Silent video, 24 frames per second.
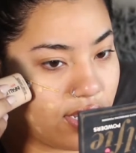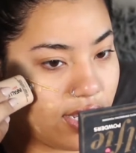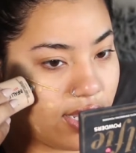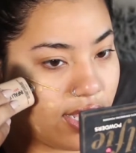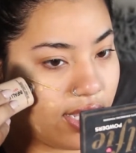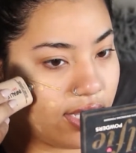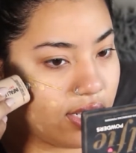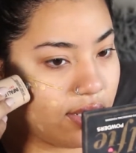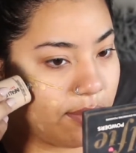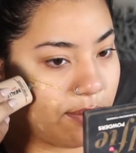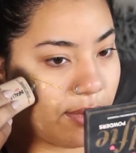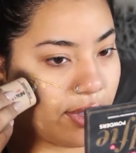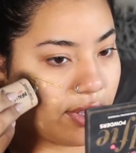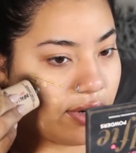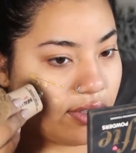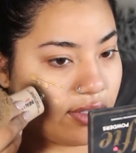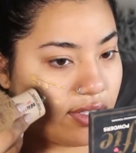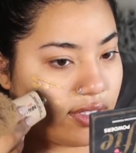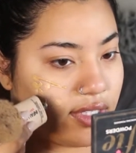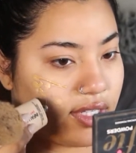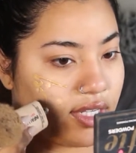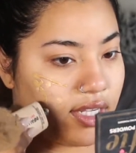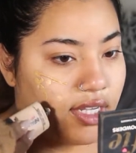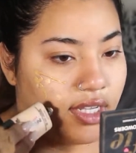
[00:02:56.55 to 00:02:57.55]
I like the bottle
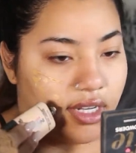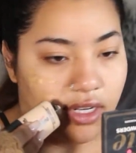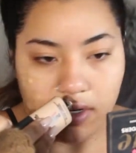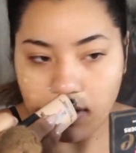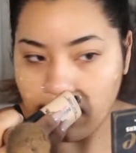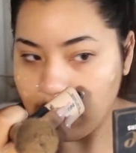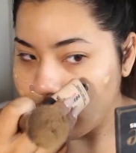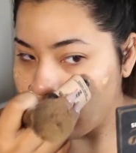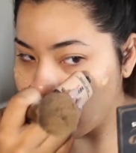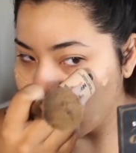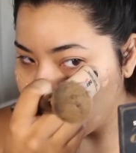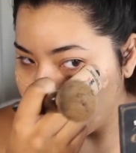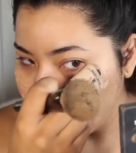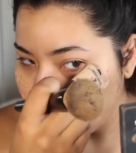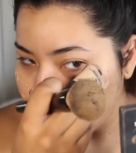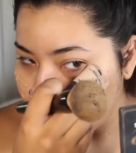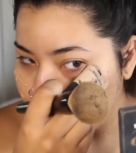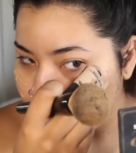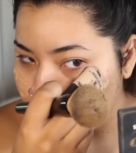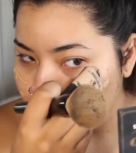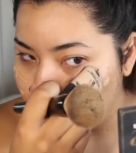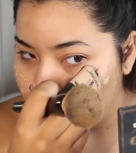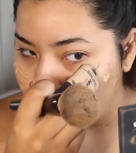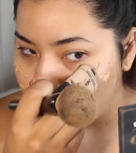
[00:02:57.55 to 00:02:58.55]
it's in,
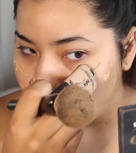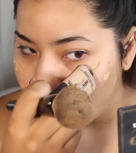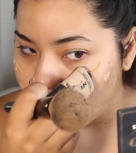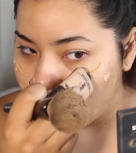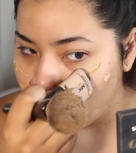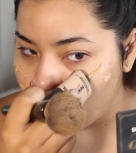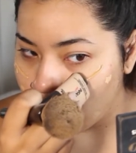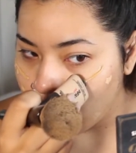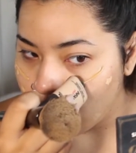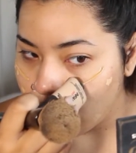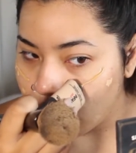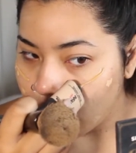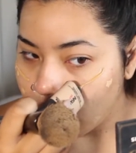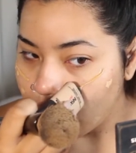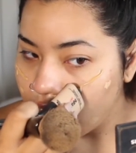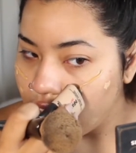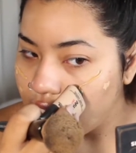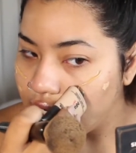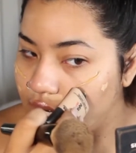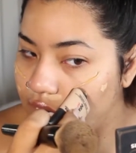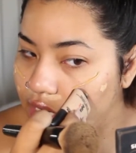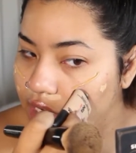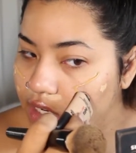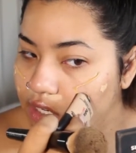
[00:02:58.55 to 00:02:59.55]

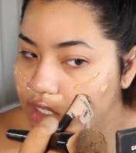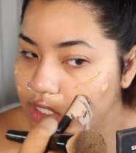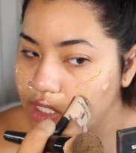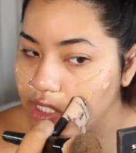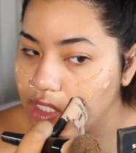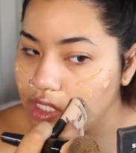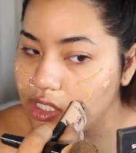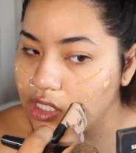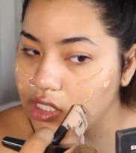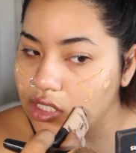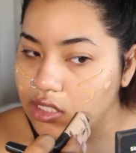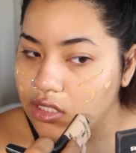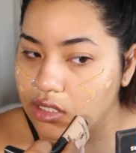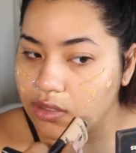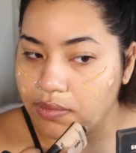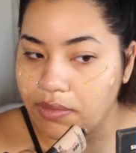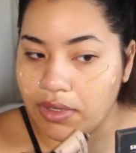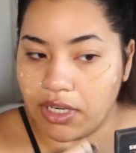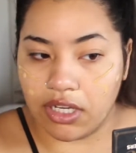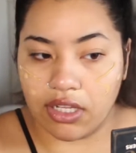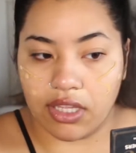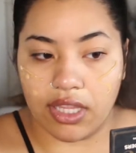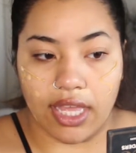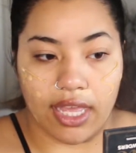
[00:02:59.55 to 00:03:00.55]
and I usually just
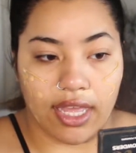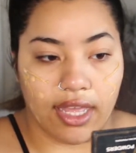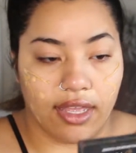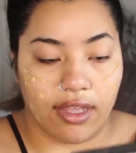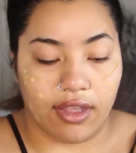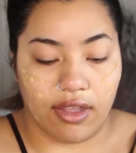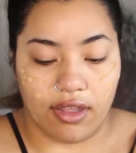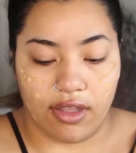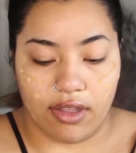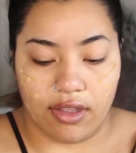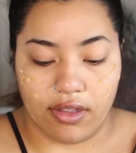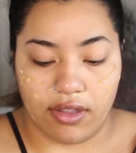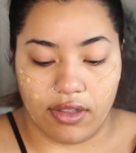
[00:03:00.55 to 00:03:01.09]
smear that